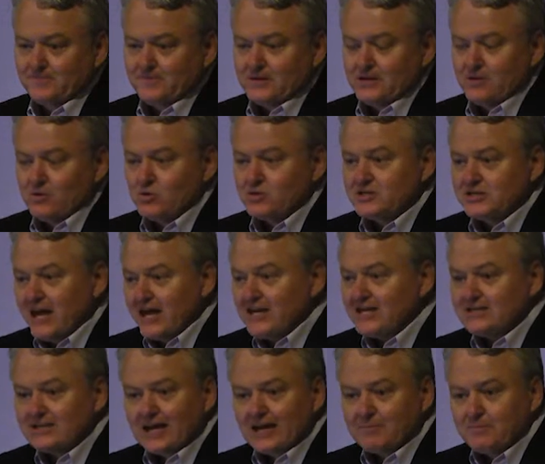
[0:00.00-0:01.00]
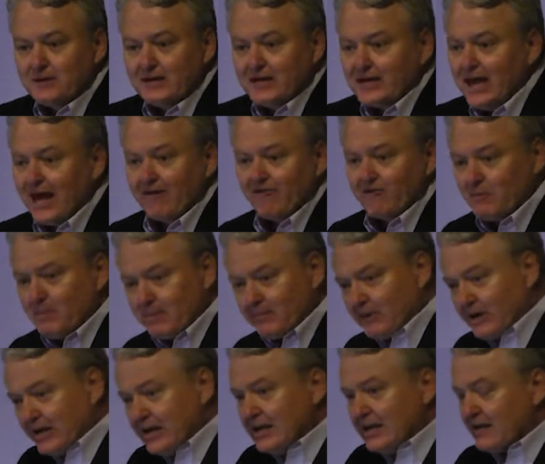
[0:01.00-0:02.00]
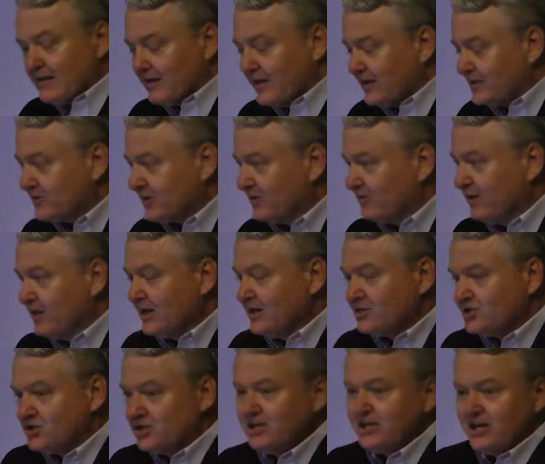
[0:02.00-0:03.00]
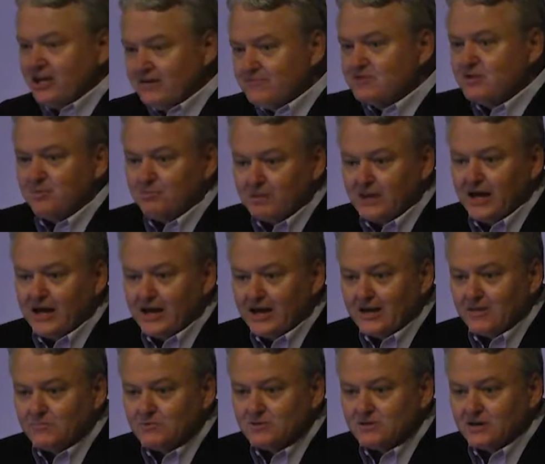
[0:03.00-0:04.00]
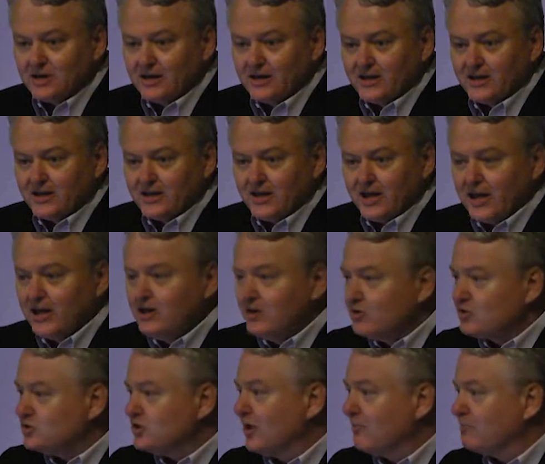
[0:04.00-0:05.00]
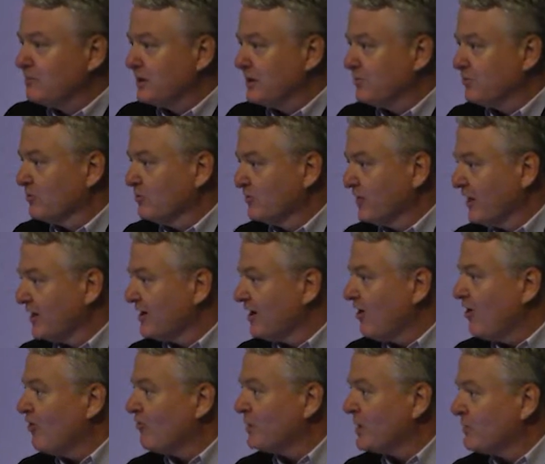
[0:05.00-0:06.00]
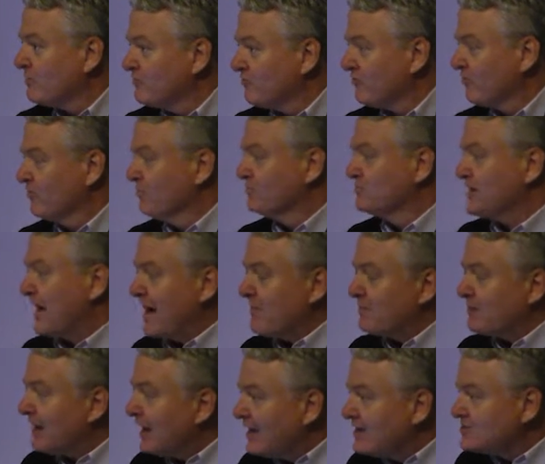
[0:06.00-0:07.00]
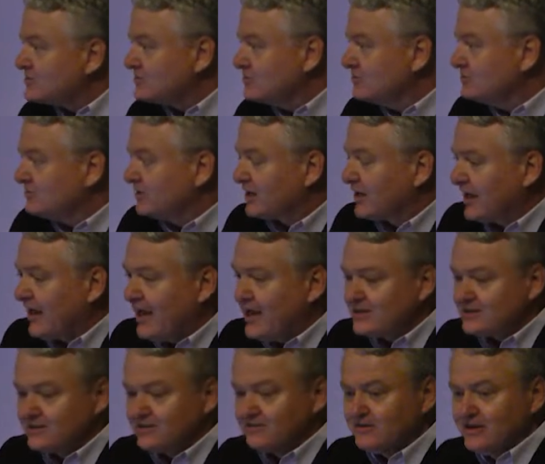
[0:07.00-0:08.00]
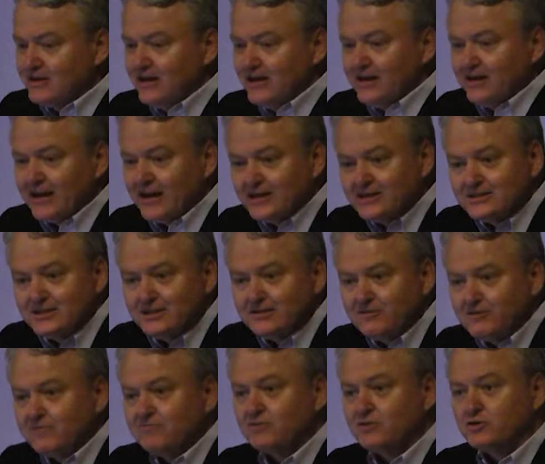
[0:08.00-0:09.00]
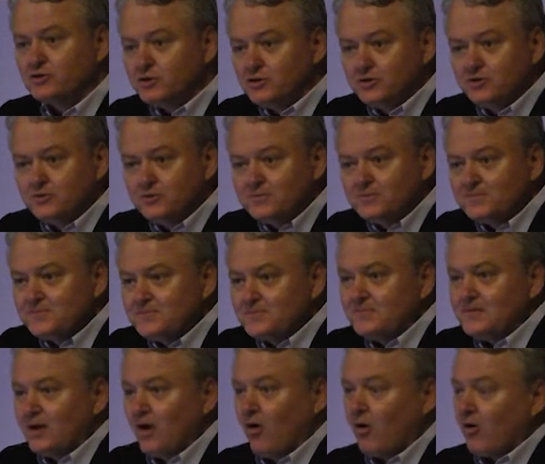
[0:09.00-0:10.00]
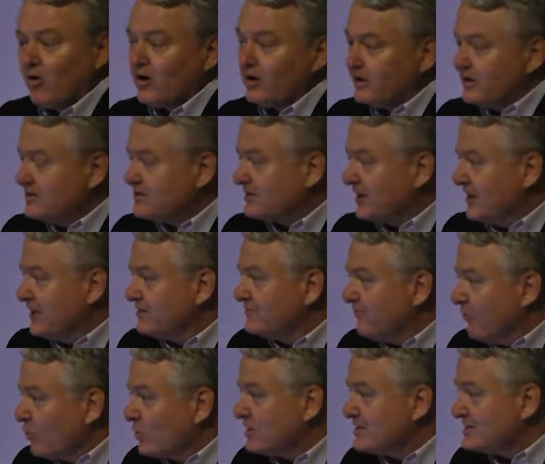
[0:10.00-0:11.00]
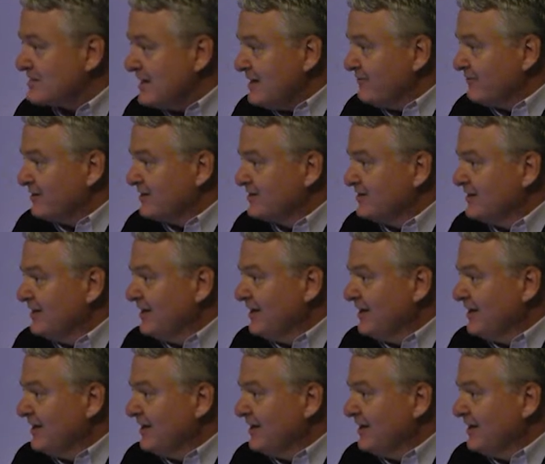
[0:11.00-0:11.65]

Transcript: Of course, daddy's like me, he can't remember anything, so she gives him names and he looks up people, and they call people from Chapman High School, the class of 1952, or in his case, 47,